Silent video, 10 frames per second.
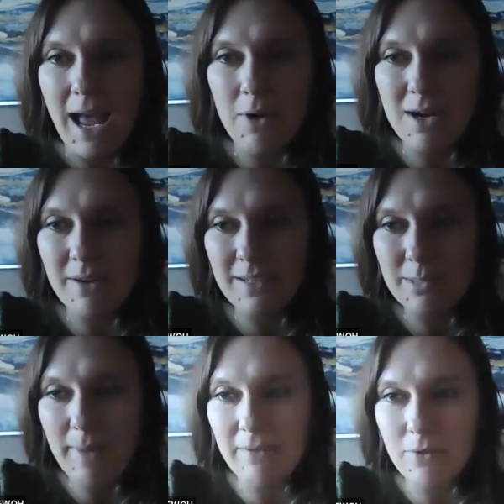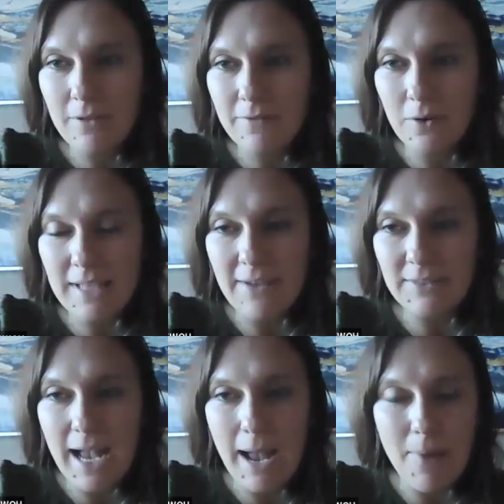I want to be respectful if folks
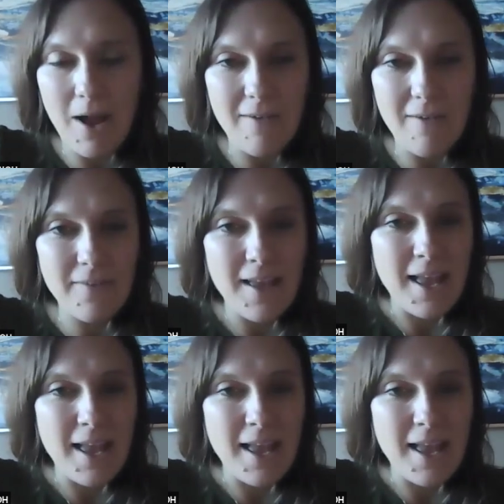have to hop off.